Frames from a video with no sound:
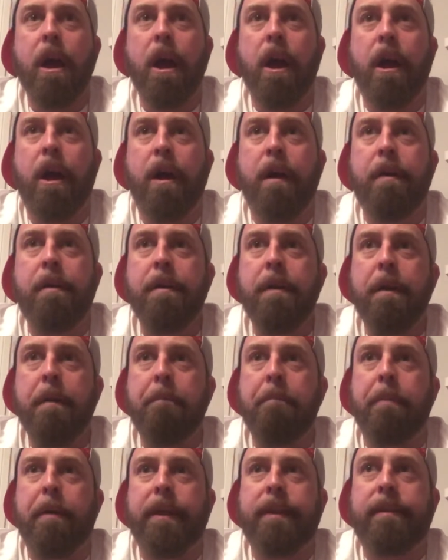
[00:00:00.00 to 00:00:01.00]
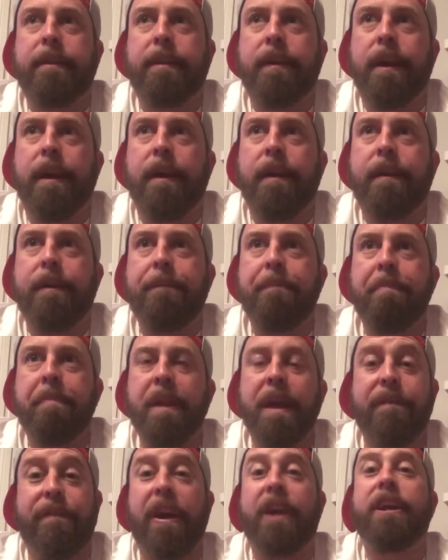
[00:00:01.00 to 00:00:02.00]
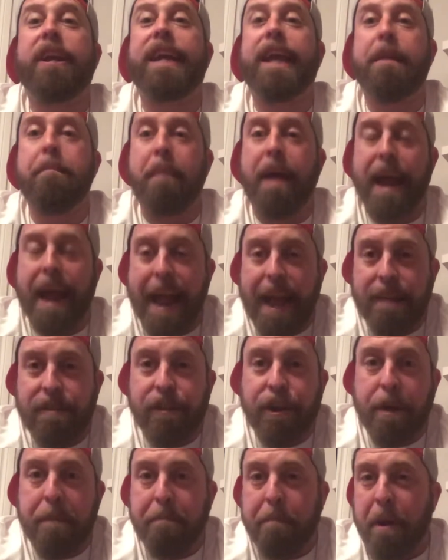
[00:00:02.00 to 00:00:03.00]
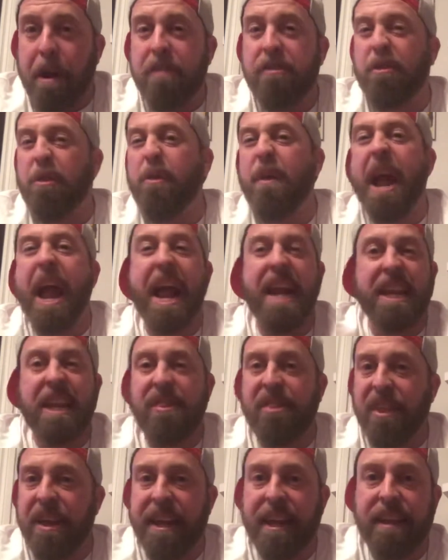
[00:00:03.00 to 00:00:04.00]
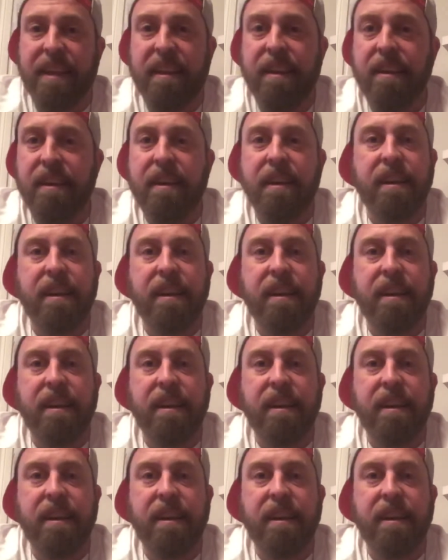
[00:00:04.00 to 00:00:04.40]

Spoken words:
But if I could get my hands on a bust or anything,